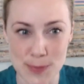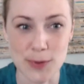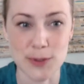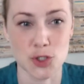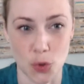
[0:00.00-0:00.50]

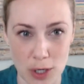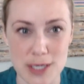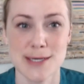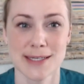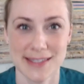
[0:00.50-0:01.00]
short
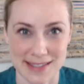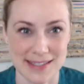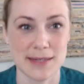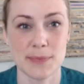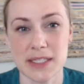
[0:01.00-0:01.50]

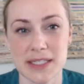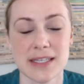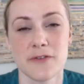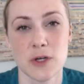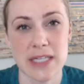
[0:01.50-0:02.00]
snippets
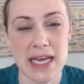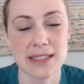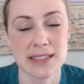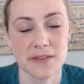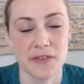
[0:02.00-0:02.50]
of your day and
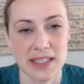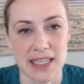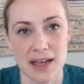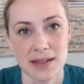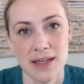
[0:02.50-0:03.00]
stuff like
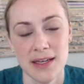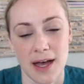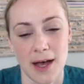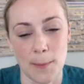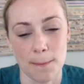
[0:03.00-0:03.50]
that.
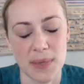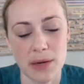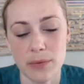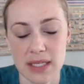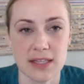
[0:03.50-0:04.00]
Um, but I
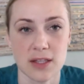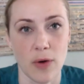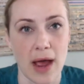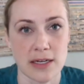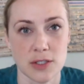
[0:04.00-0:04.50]
really like the
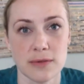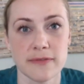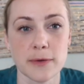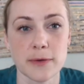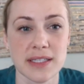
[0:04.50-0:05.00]
gratitude
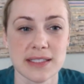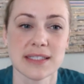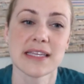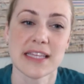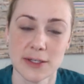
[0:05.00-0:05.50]
focus and
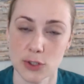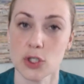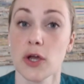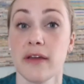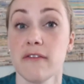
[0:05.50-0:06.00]
like things you're
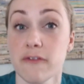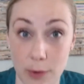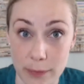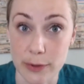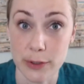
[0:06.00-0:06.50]
looking
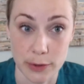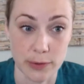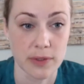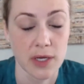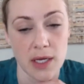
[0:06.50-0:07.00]
forward
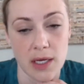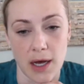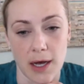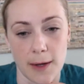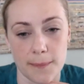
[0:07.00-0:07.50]
to.
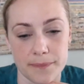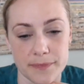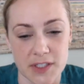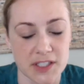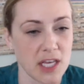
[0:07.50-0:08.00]
Um,
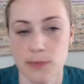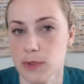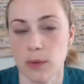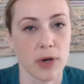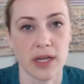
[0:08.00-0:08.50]
just keeps
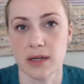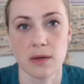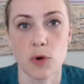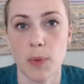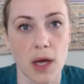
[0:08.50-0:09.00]
our brain in a
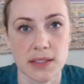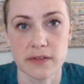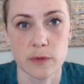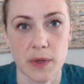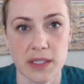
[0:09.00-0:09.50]
more
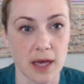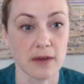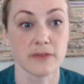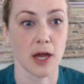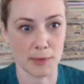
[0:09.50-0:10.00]
positive space. Kind
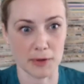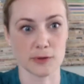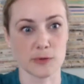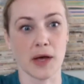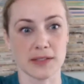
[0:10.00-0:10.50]
of talking about
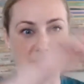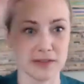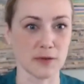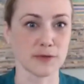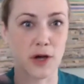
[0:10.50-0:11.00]
those positive
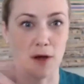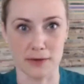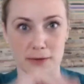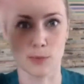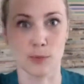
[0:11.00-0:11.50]
self talk
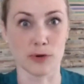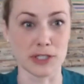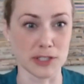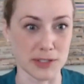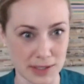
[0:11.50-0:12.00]
and those
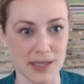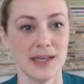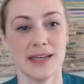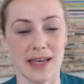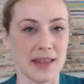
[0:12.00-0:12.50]
bridges.
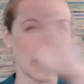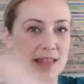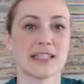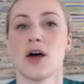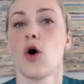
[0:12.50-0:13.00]
I think
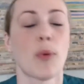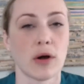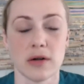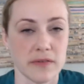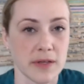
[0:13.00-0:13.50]
that's all
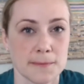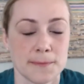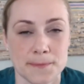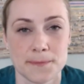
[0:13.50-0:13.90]
part of it.